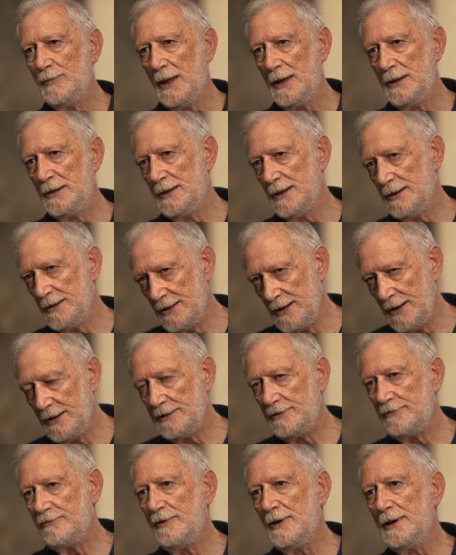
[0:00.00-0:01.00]
and then the
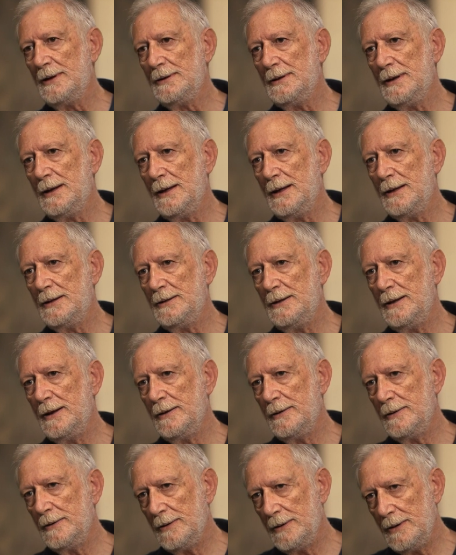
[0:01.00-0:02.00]
Intifada, and
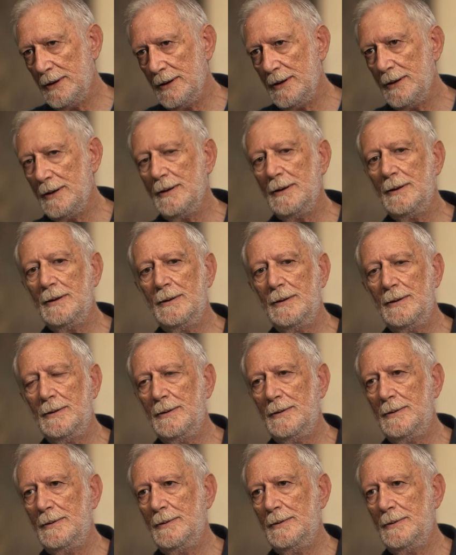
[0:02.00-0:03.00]
then
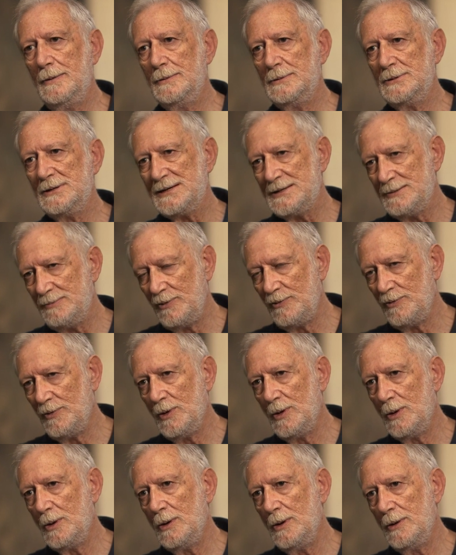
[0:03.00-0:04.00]
just
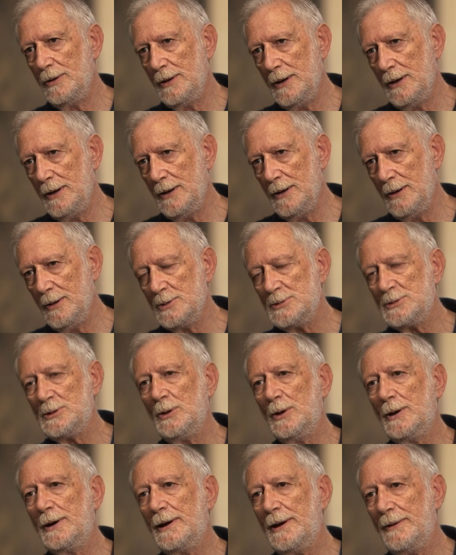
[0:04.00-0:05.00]
before the
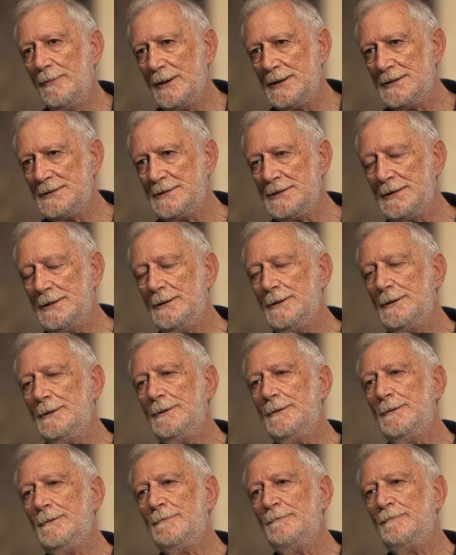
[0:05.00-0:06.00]
Oslo agreements,
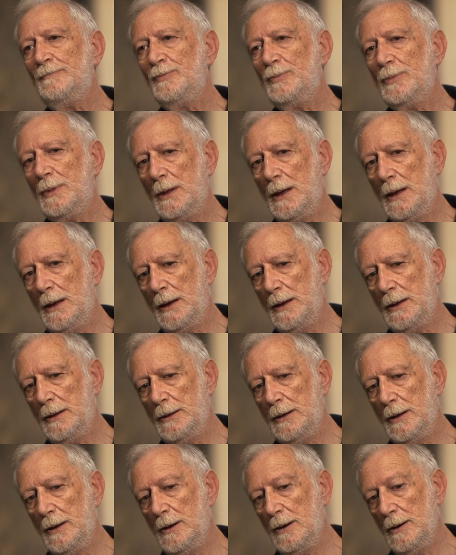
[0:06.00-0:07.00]

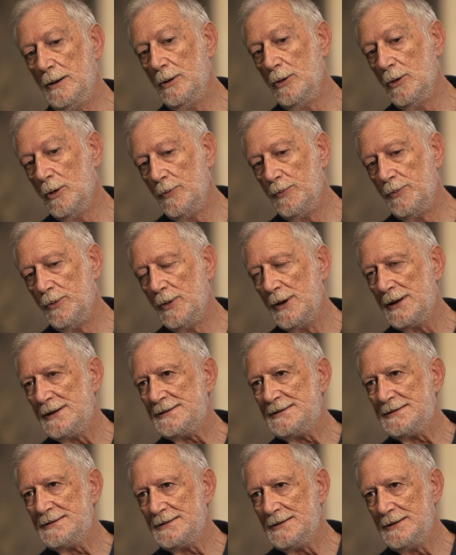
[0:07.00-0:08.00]
the hope
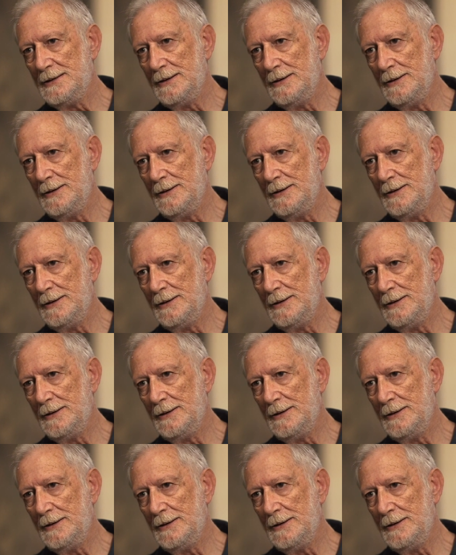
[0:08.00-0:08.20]
was